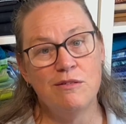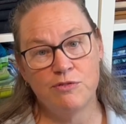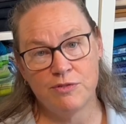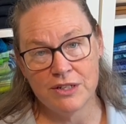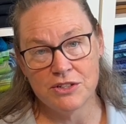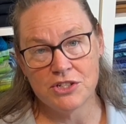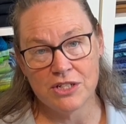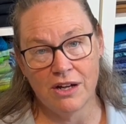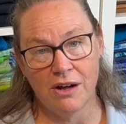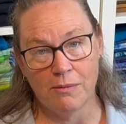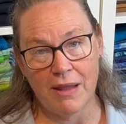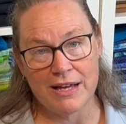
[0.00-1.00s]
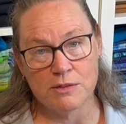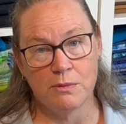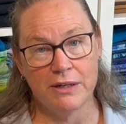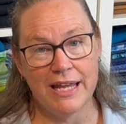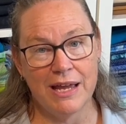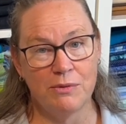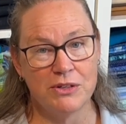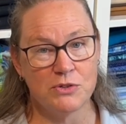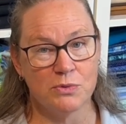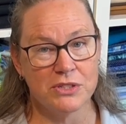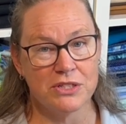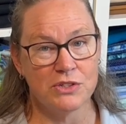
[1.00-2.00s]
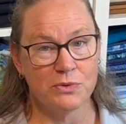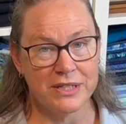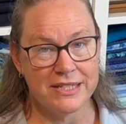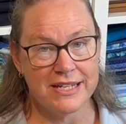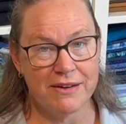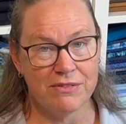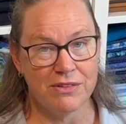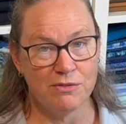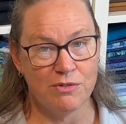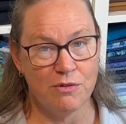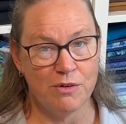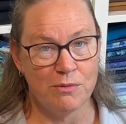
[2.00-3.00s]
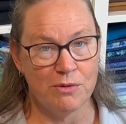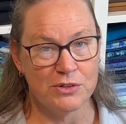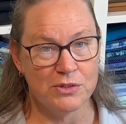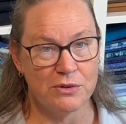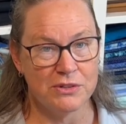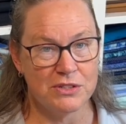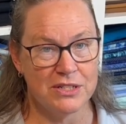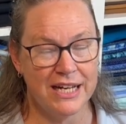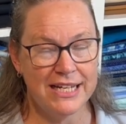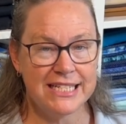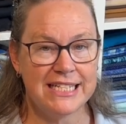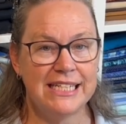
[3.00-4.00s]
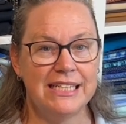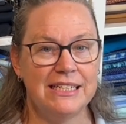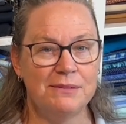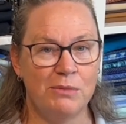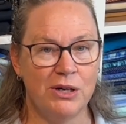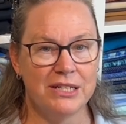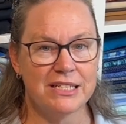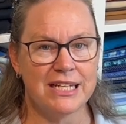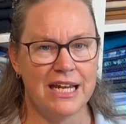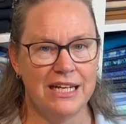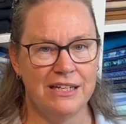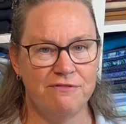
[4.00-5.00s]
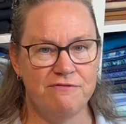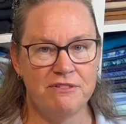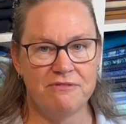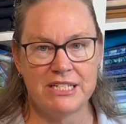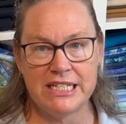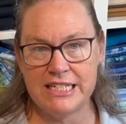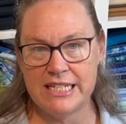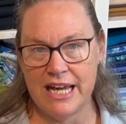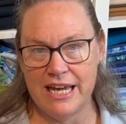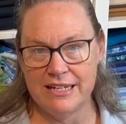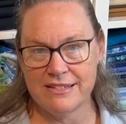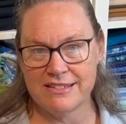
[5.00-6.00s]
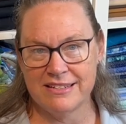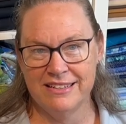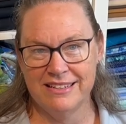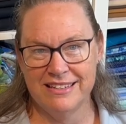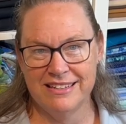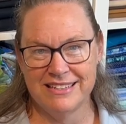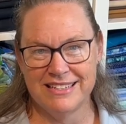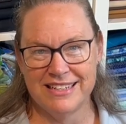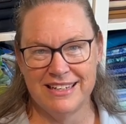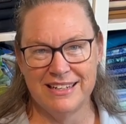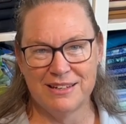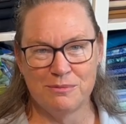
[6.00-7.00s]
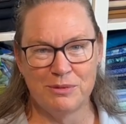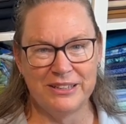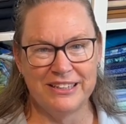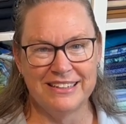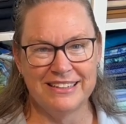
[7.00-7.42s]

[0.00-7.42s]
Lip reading: finished it up last Monday, which was the 27th of November. So it's 19 months and 15 days to get it completed.